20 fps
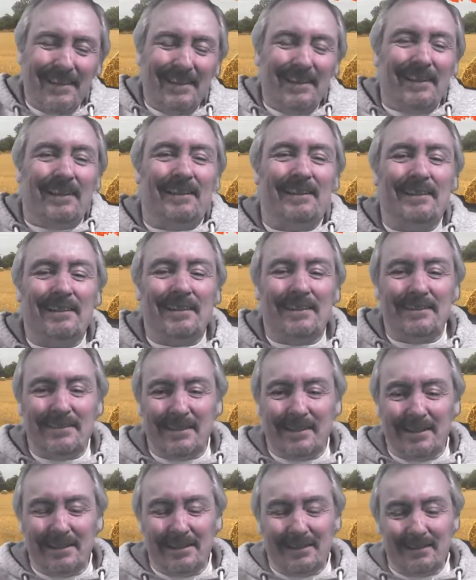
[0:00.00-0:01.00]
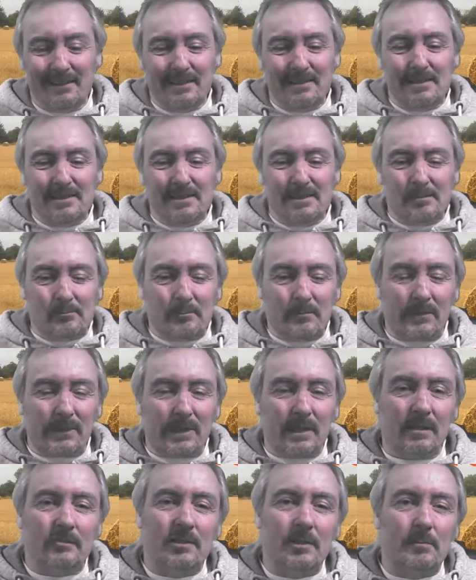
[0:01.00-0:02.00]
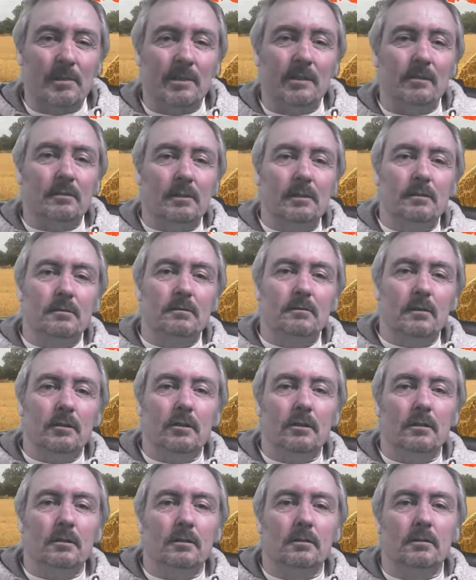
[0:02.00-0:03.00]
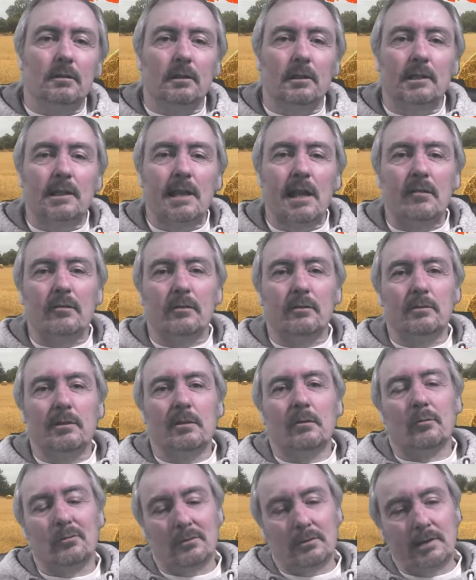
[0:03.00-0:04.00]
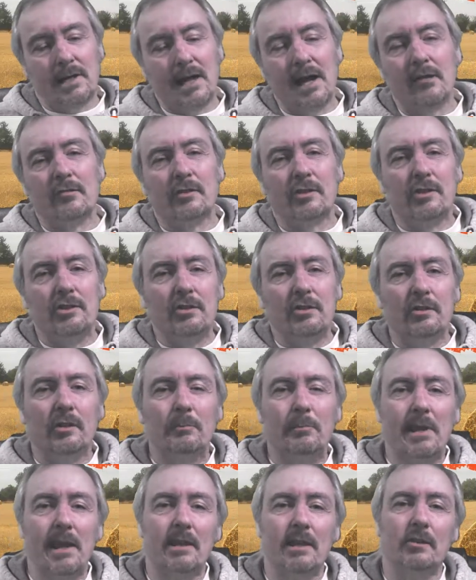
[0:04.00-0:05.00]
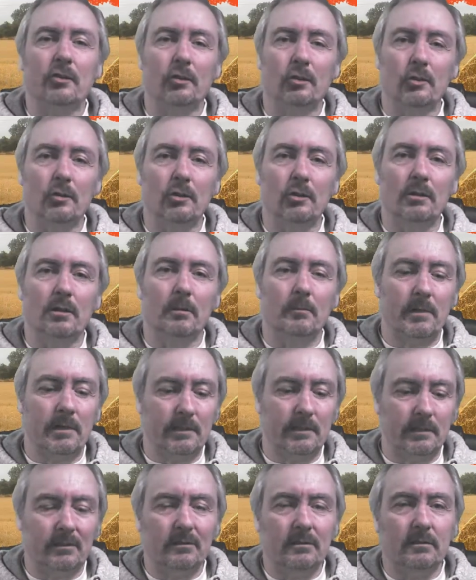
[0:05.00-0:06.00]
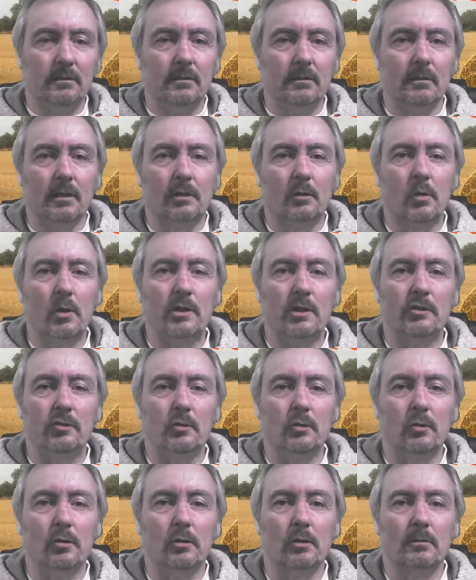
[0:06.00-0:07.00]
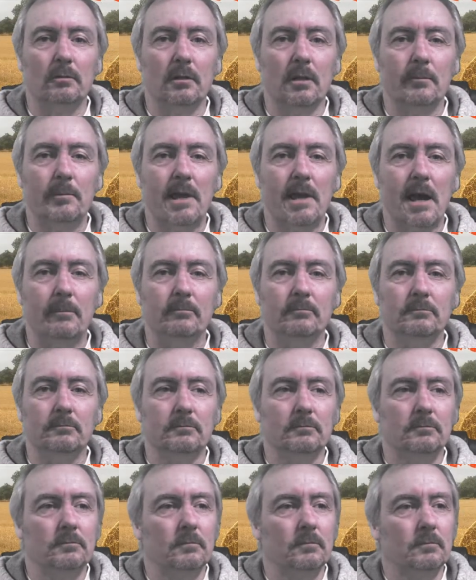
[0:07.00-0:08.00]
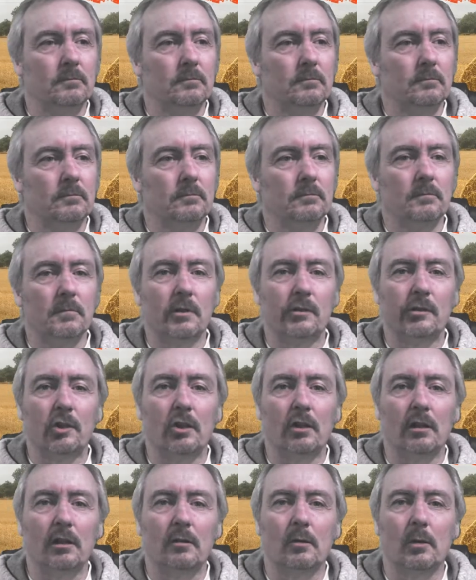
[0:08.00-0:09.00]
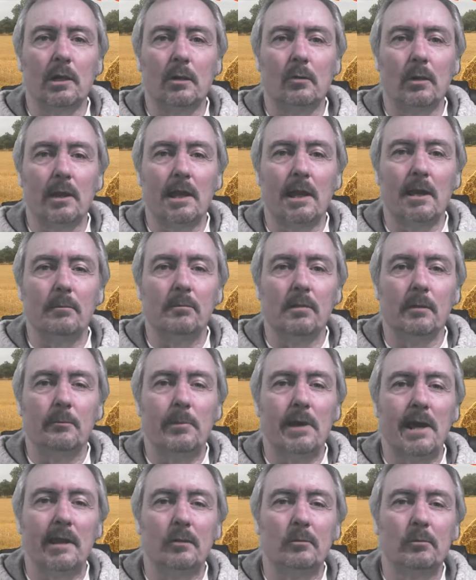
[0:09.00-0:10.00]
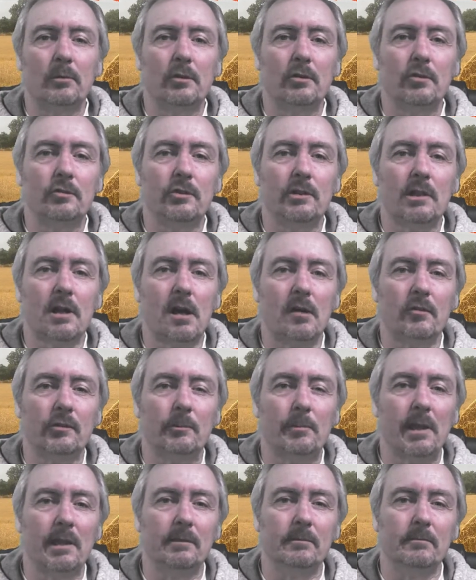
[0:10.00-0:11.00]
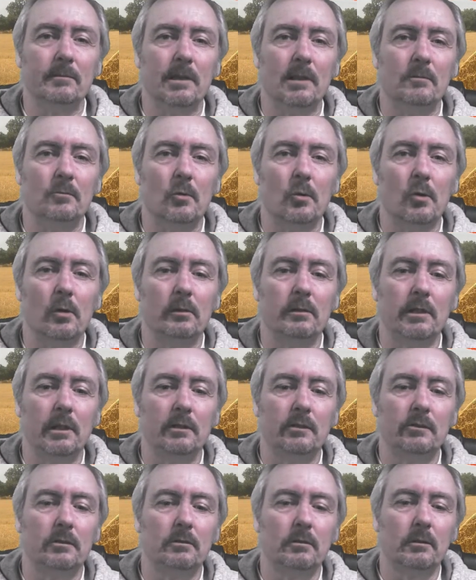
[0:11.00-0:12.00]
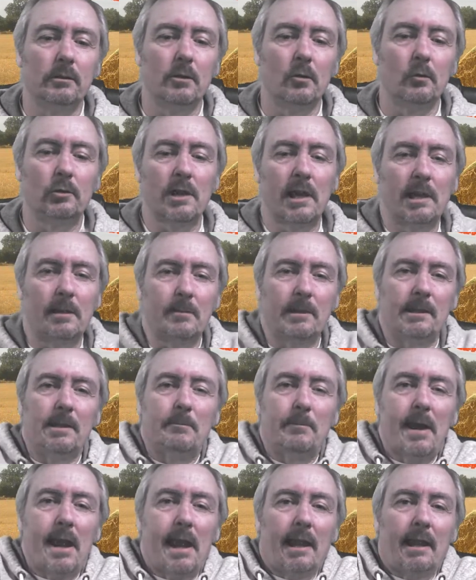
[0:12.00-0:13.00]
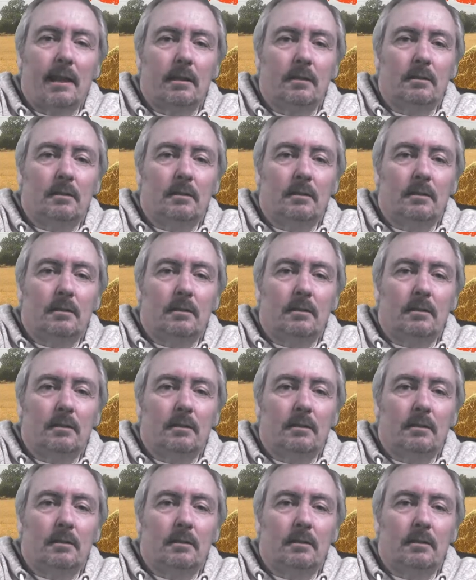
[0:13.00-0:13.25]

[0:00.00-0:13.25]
Oh yeah. The trouble is, currency you can spend's good. I mean, the quids you're a bit up a certain creek without a paddle, because you can't spend them no more. You can still take them in the bank.